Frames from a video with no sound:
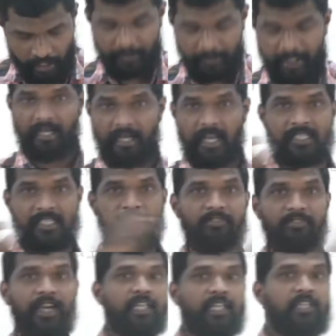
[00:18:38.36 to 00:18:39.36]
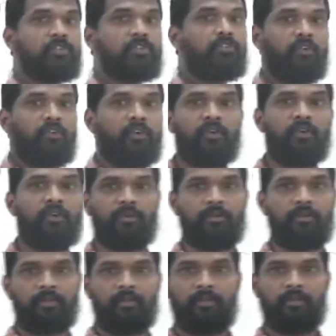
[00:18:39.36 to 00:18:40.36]
be classified into
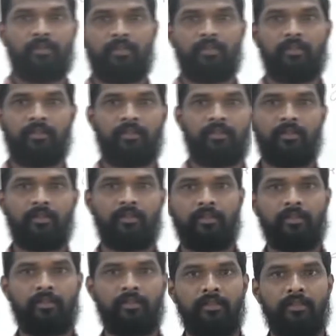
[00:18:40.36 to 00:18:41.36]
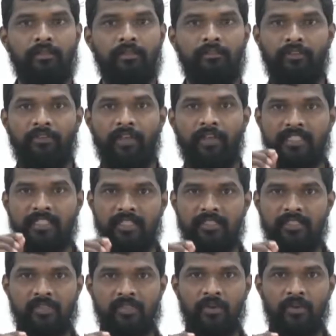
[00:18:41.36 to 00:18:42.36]
4.
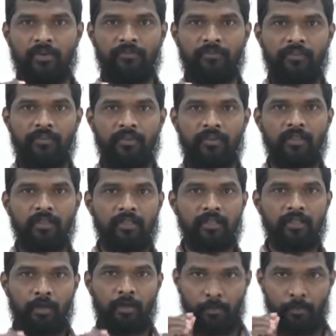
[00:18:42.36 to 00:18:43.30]
Factors of